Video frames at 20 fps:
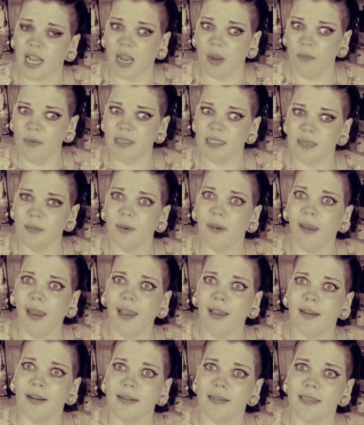I want some
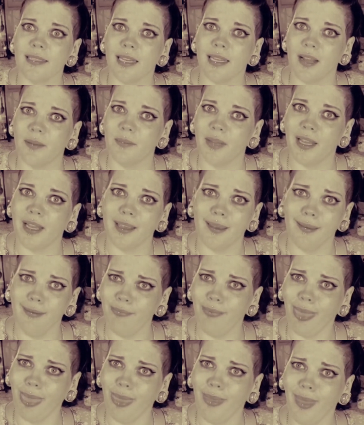crackers, and I'm like,
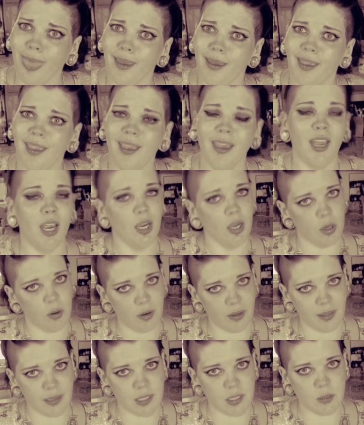go to
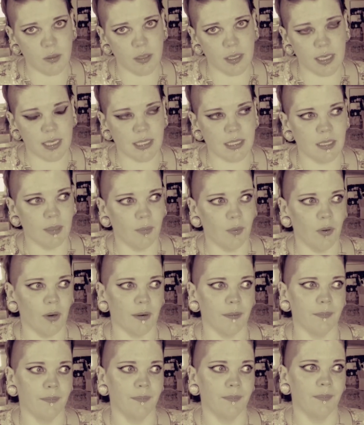the store and get some more.